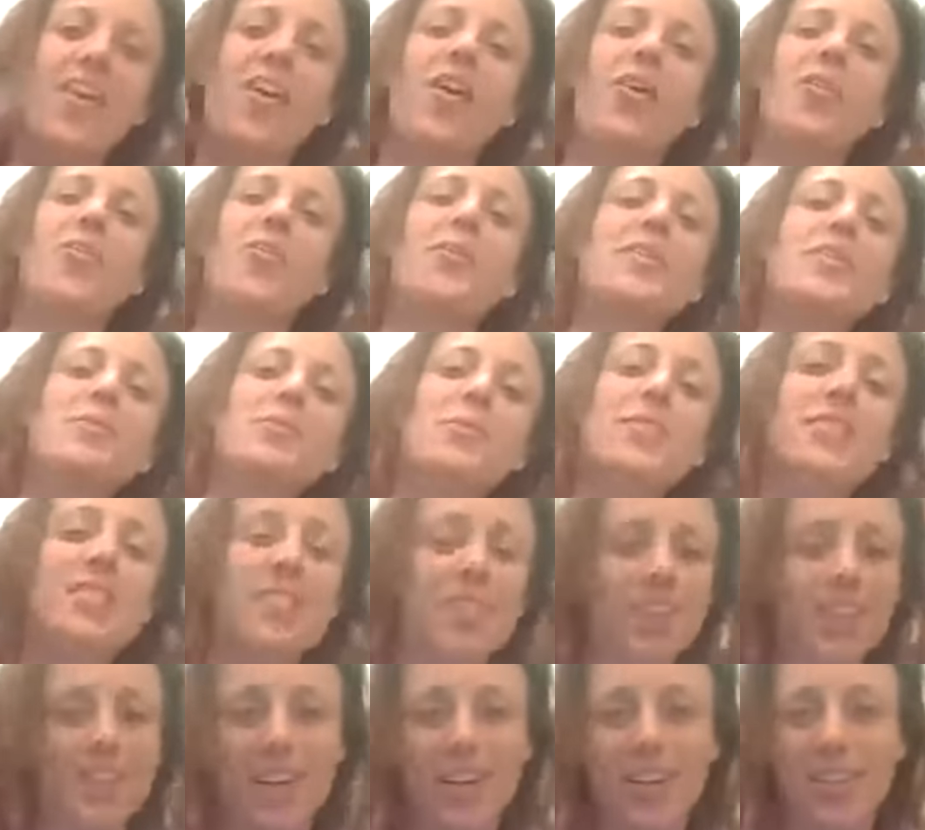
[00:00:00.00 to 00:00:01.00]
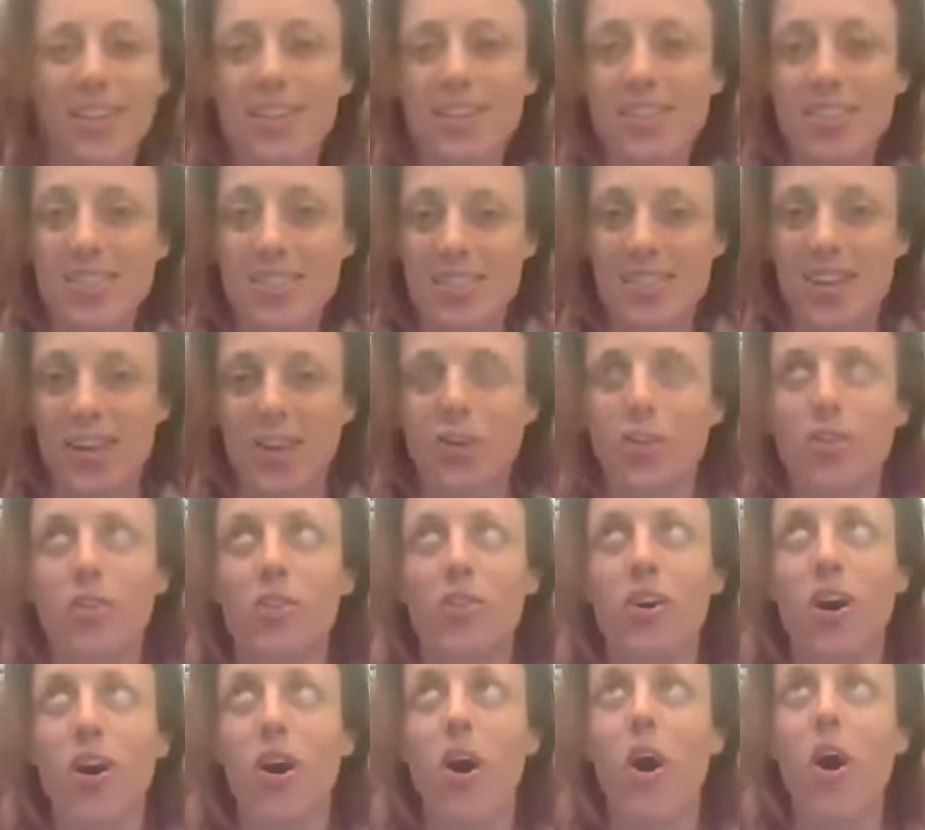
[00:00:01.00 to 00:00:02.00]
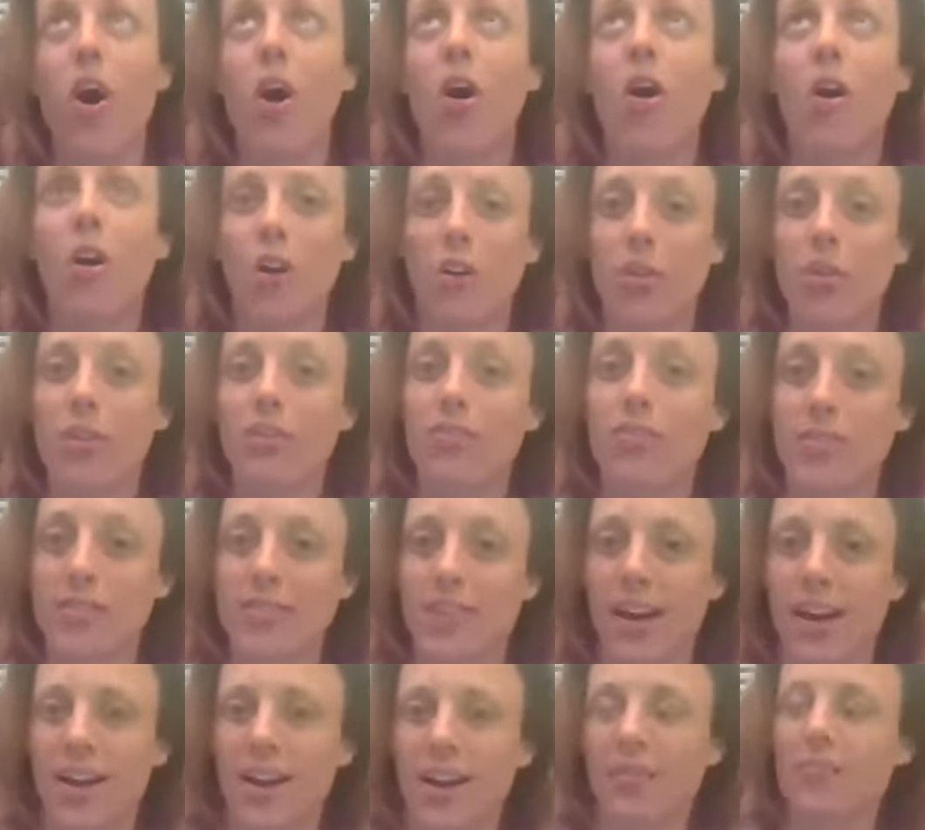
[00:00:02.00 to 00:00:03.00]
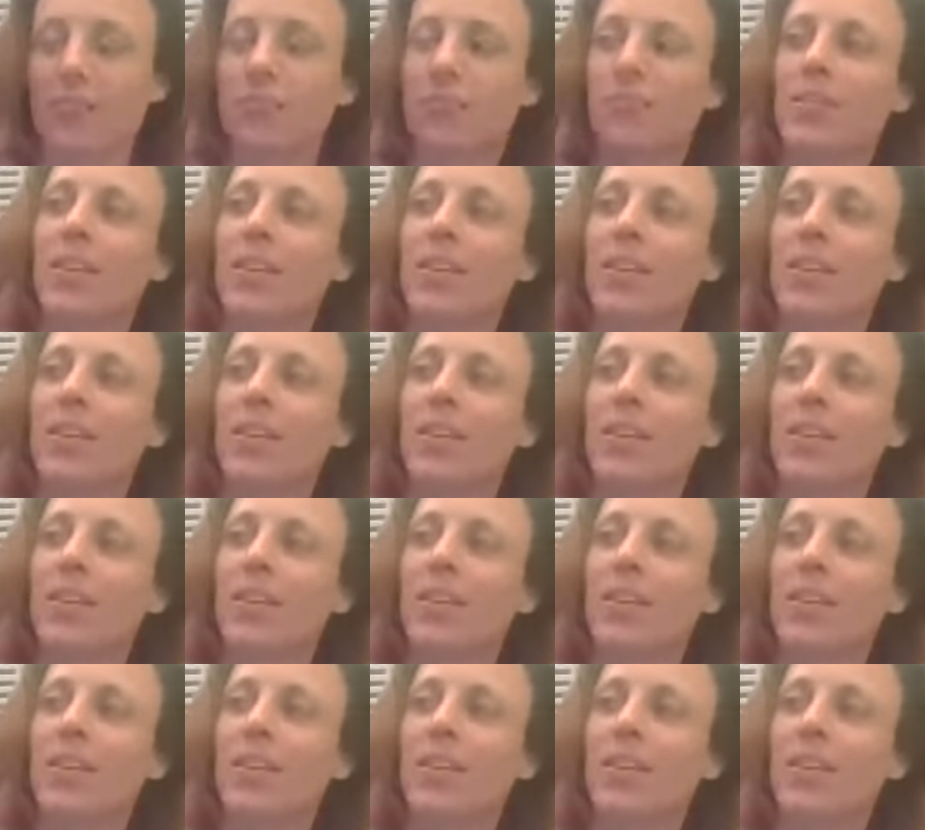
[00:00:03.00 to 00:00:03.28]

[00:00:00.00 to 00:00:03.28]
always wants to cuddle and snuggle all of the time.